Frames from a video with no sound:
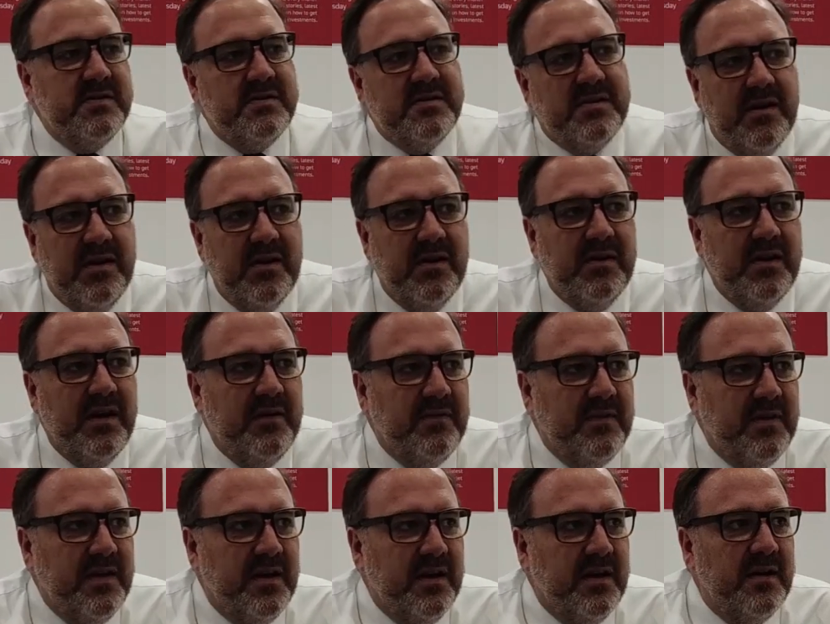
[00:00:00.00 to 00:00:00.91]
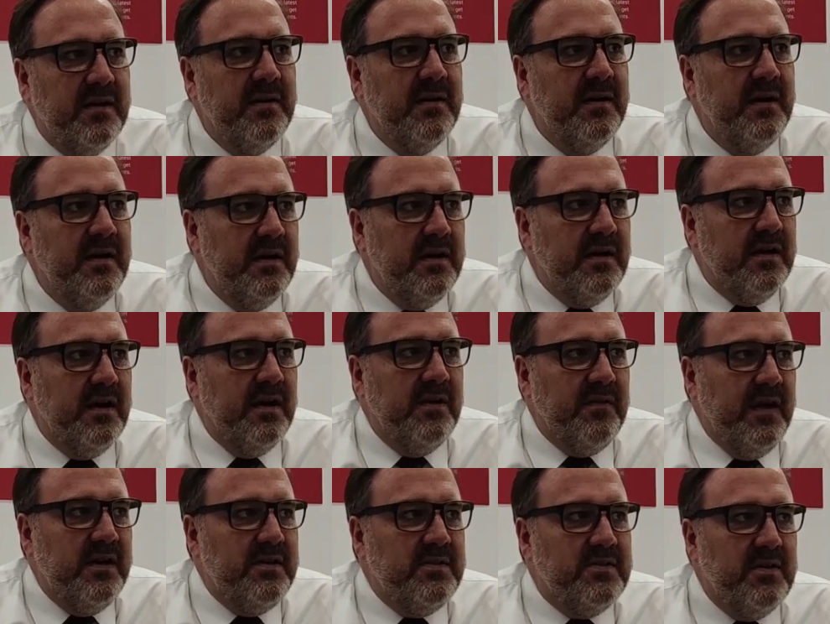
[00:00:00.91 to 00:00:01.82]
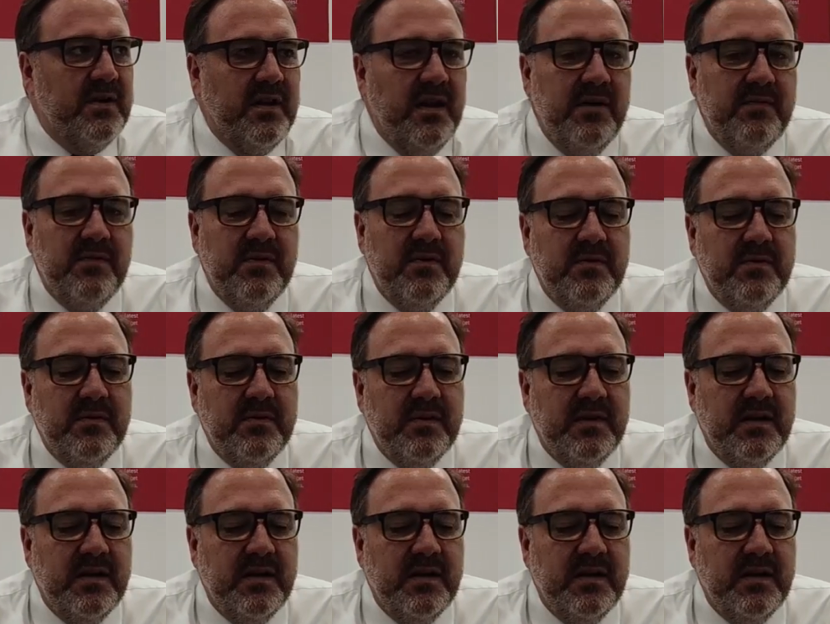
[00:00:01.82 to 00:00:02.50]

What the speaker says: So they have the kind of entry-level